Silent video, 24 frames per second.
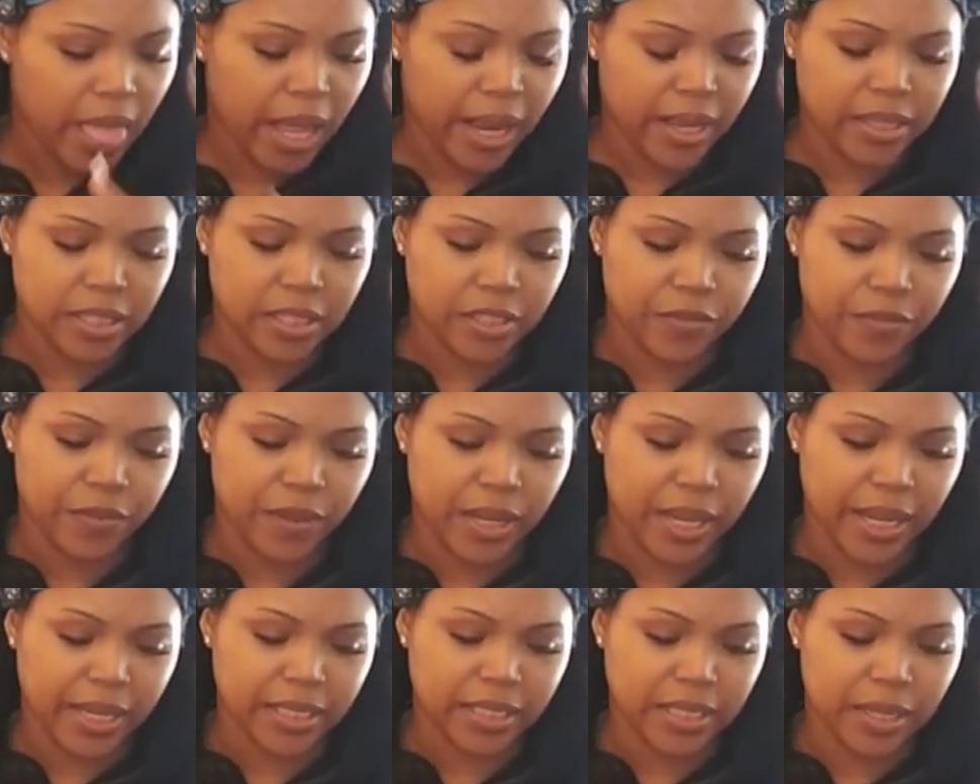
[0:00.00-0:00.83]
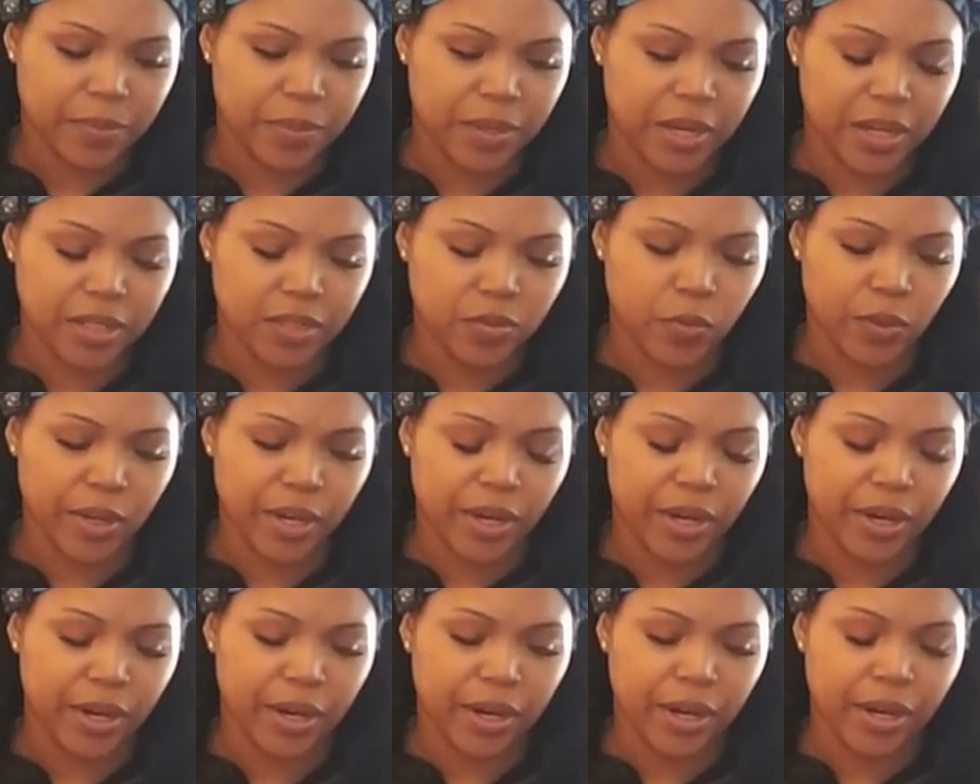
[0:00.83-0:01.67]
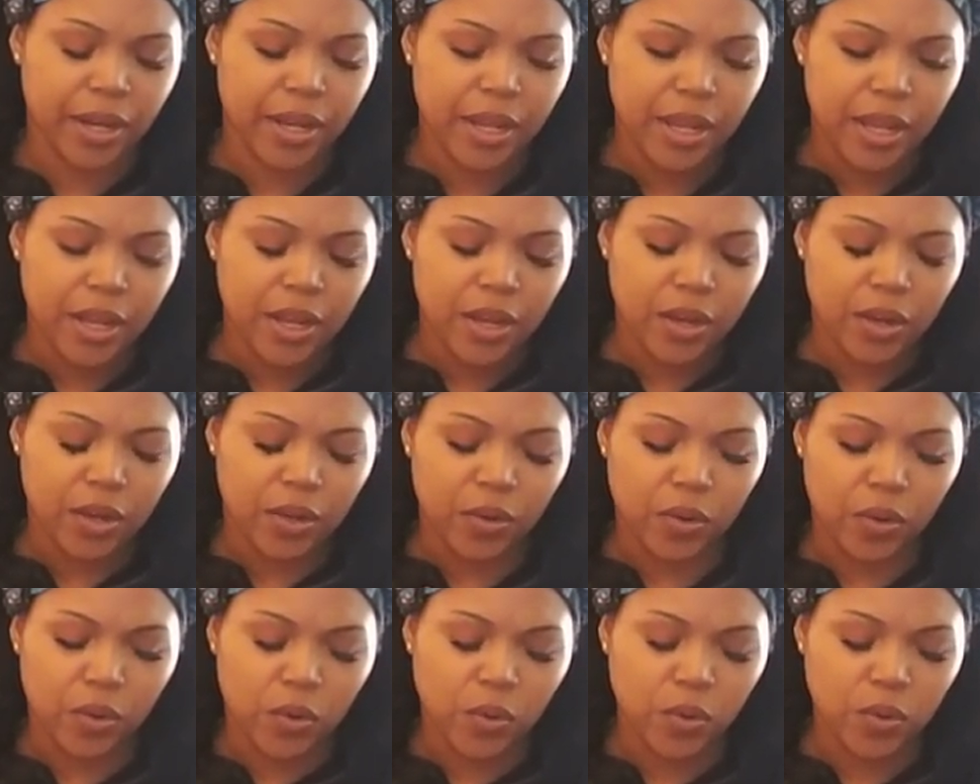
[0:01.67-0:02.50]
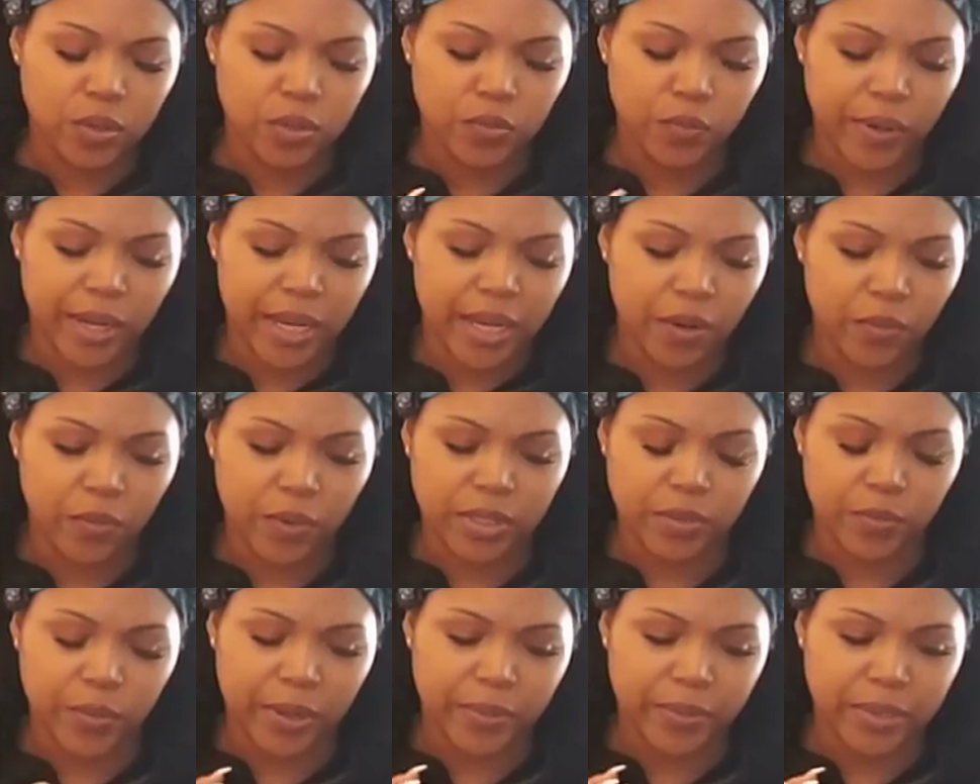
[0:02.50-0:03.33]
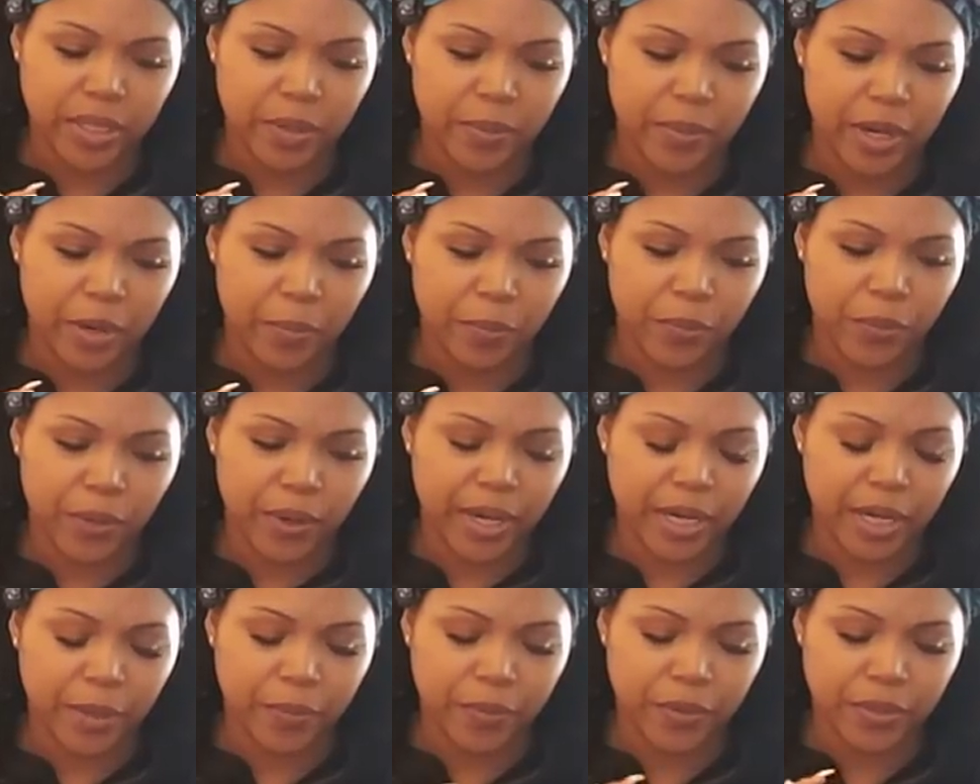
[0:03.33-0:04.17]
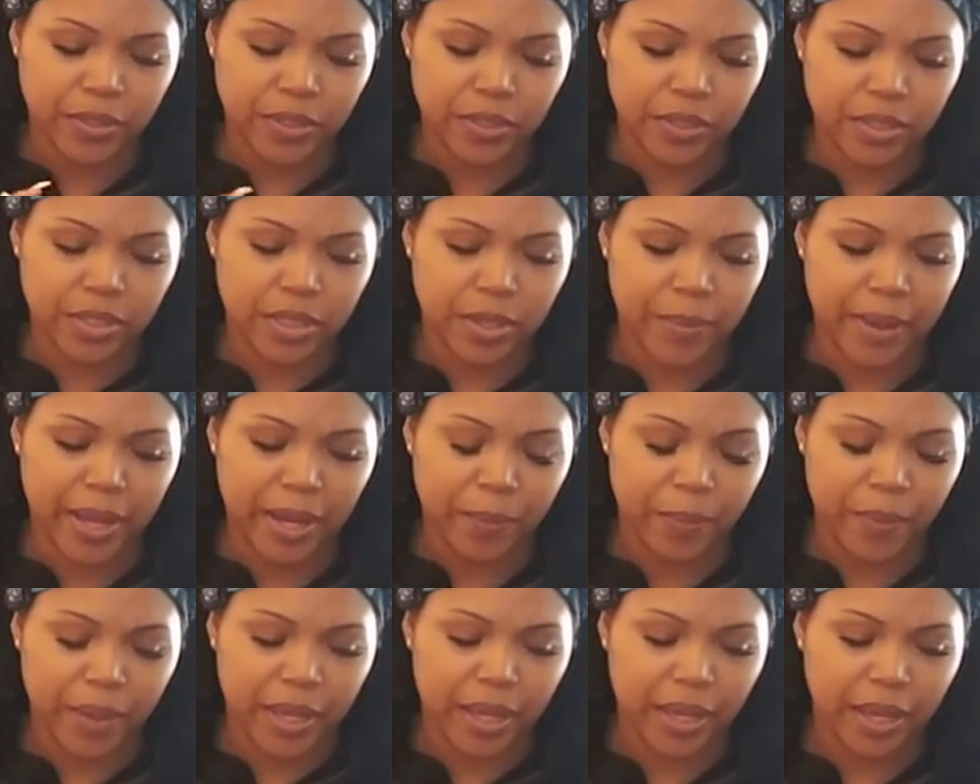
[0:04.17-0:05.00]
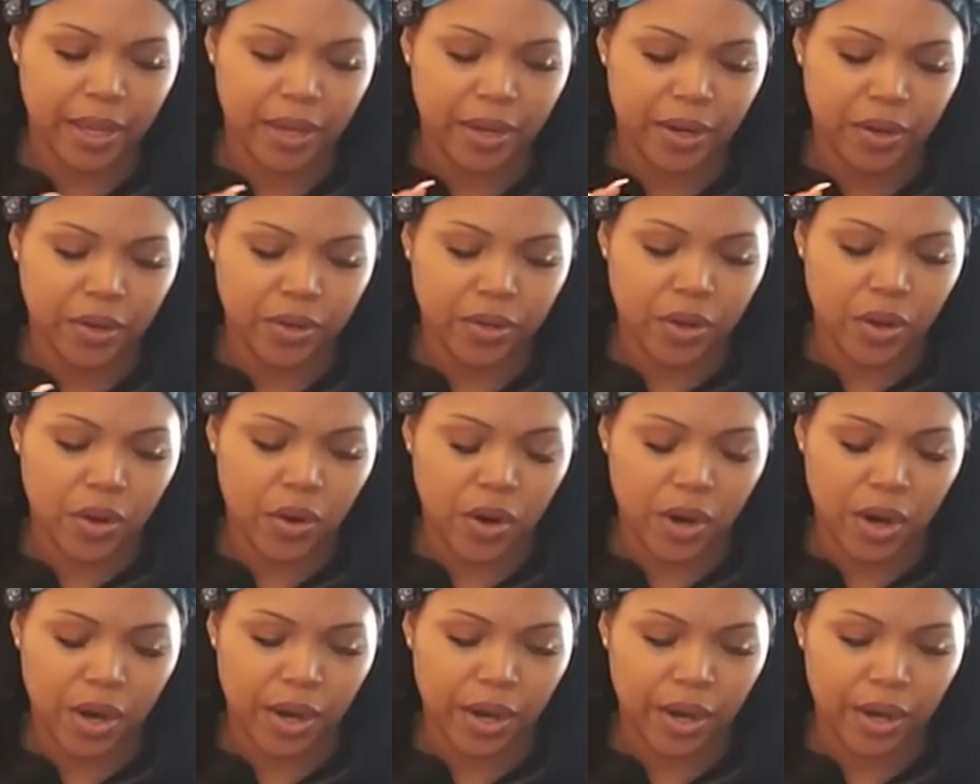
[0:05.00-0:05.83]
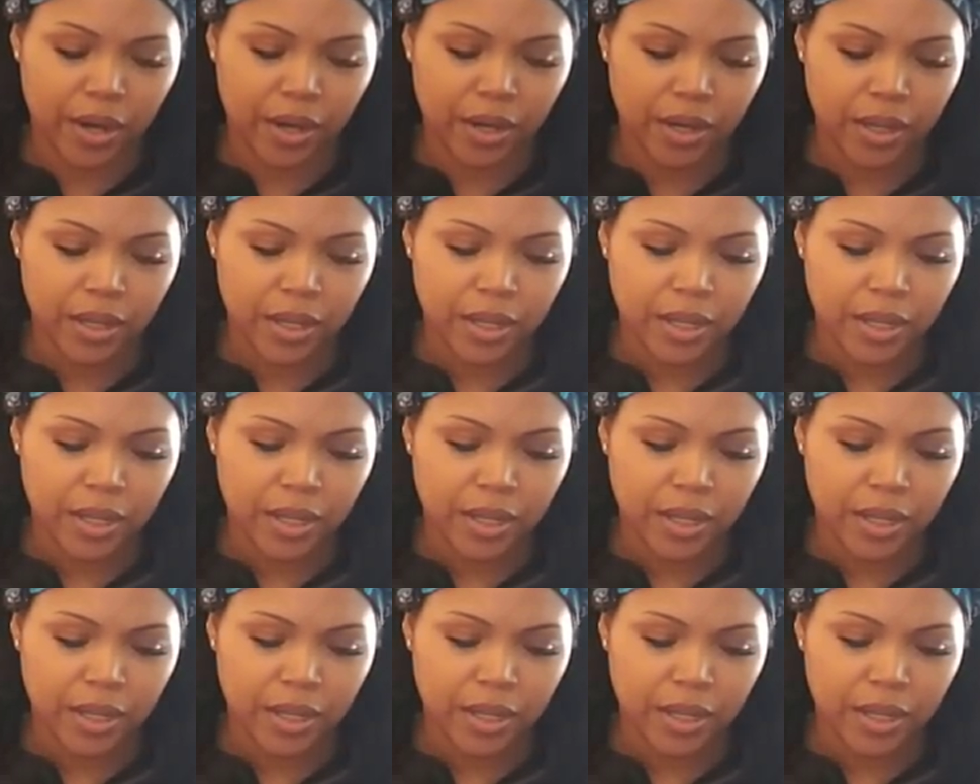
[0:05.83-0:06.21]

I just feel like something is weird. Who's reading was while I was talking a pregnant person or somebody being in the car,